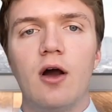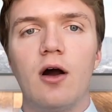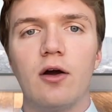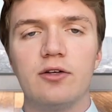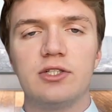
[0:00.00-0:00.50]

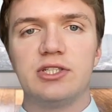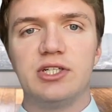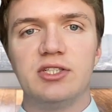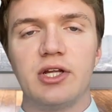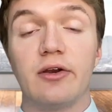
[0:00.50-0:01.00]
Heart
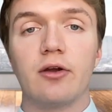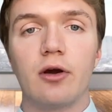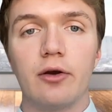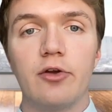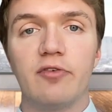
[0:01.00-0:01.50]
disease and
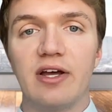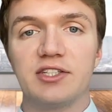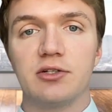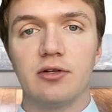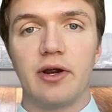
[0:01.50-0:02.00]

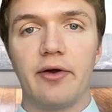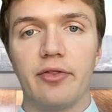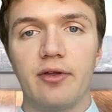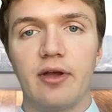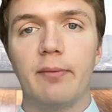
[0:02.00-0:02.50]
cardiovascular
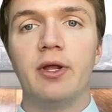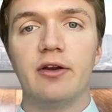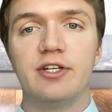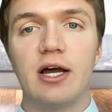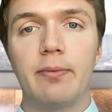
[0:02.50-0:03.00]
health have been a
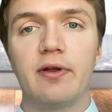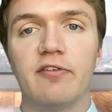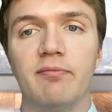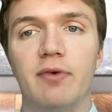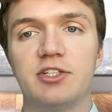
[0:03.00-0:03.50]
topic
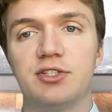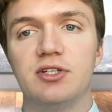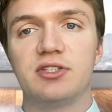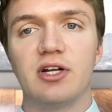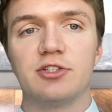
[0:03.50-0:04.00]
of much
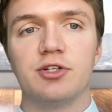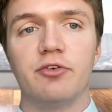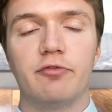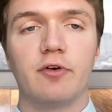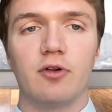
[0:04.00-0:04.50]

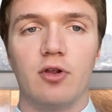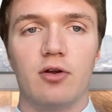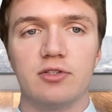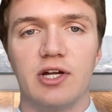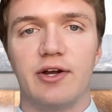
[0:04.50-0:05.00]
discussion for a
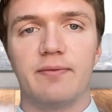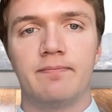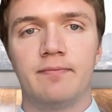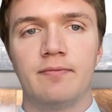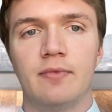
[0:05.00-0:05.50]
long time.
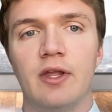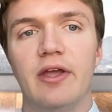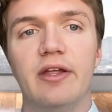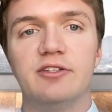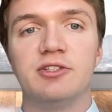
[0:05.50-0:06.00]

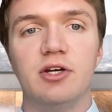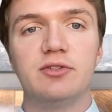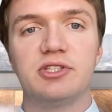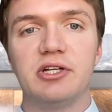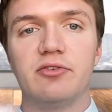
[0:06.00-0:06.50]
It is no
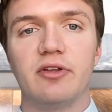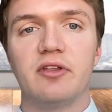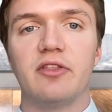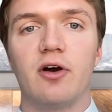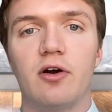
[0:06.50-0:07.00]
secret
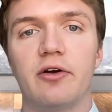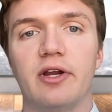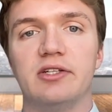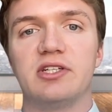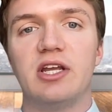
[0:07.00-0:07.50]
that the heart
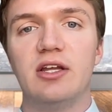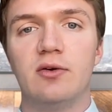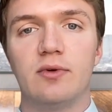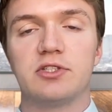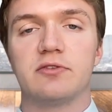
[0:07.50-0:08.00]
is key to
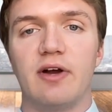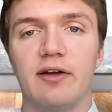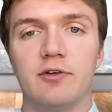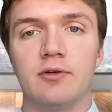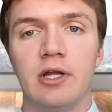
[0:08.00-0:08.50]
one's
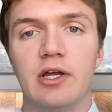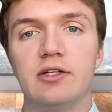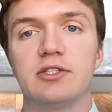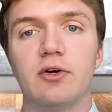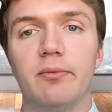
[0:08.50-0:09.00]
survival,
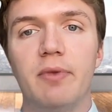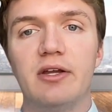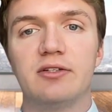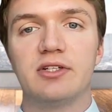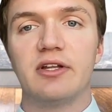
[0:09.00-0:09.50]
so it
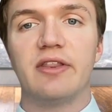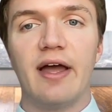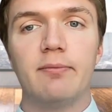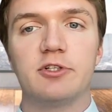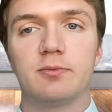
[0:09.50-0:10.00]
makes it
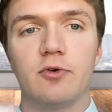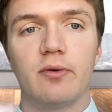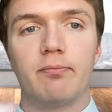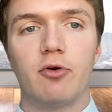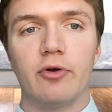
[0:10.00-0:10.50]
that much more
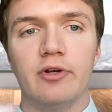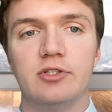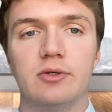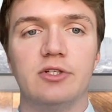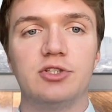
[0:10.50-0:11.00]
important
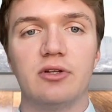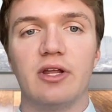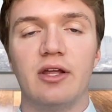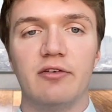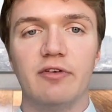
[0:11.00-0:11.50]
to ensure
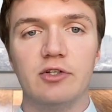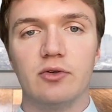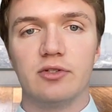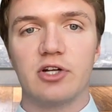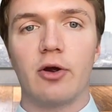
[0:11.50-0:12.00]
that
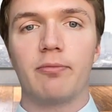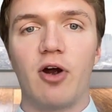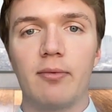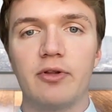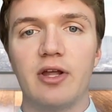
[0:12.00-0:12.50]
individuals are
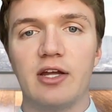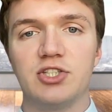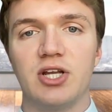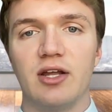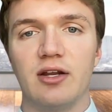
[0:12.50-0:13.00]
properly
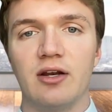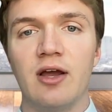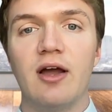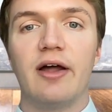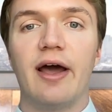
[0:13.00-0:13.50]
educated
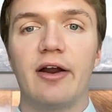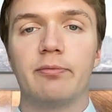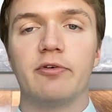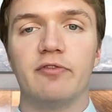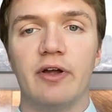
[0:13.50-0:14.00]
on how to
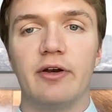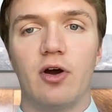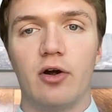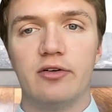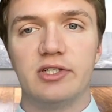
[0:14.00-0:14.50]
prevent
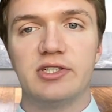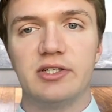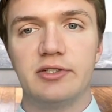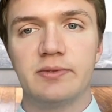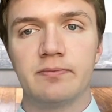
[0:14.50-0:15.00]
heart
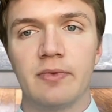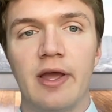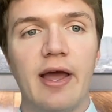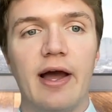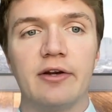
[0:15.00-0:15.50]
disease,
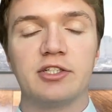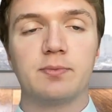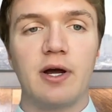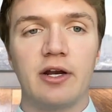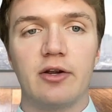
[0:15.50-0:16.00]
how to
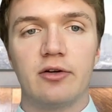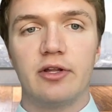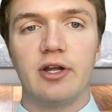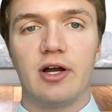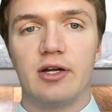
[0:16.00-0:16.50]
spot it
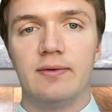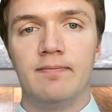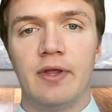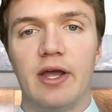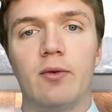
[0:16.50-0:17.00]
early on,
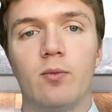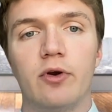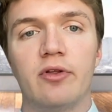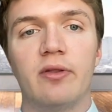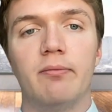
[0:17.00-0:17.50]
and what
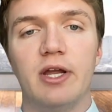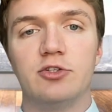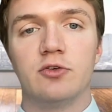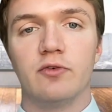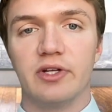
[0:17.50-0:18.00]
are the
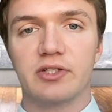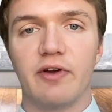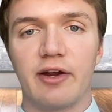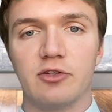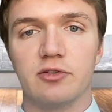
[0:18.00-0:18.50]
major risk
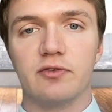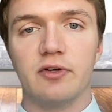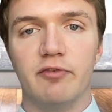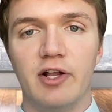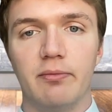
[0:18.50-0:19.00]
factors for
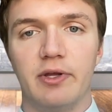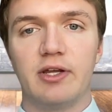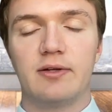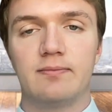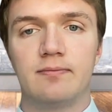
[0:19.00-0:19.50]
developing
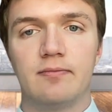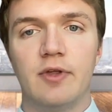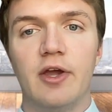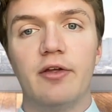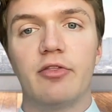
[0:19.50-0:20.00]
it.
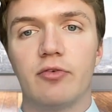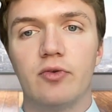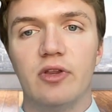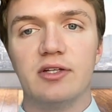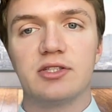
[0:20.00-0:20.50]

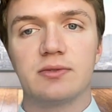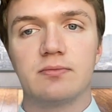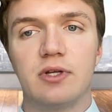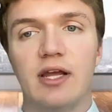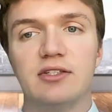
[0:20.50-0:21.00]
Through this,
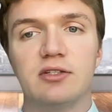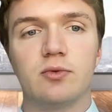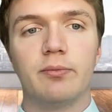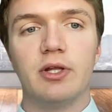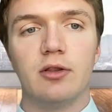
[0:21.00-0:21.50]
cases
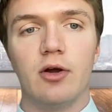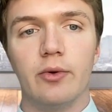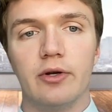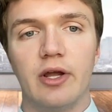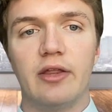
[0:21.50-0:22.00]
will be
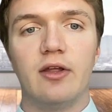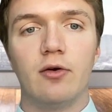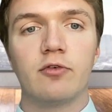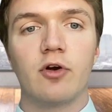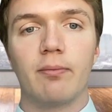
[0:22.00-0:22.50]
lowered and the
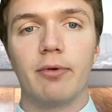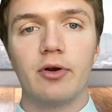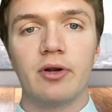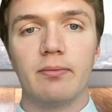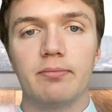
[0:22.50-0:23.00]
overall
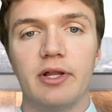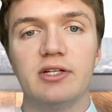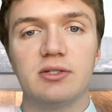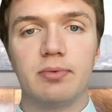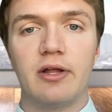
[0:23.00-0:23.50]
burden
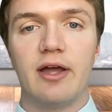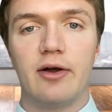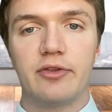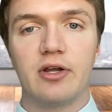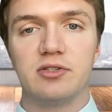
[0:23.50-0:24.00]
placed upon the
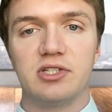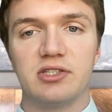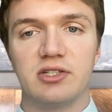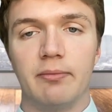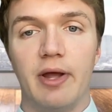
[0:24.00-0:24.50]
healthcare
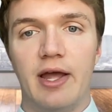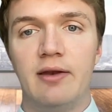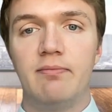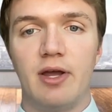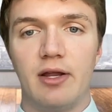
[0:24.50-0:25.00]
system
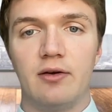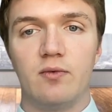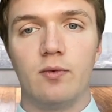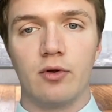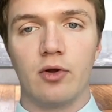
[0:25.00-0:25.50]
and men
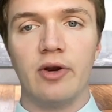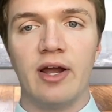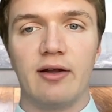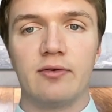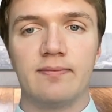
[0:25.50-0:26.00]
will go
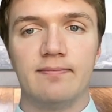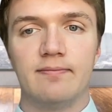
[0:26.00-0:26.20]
down.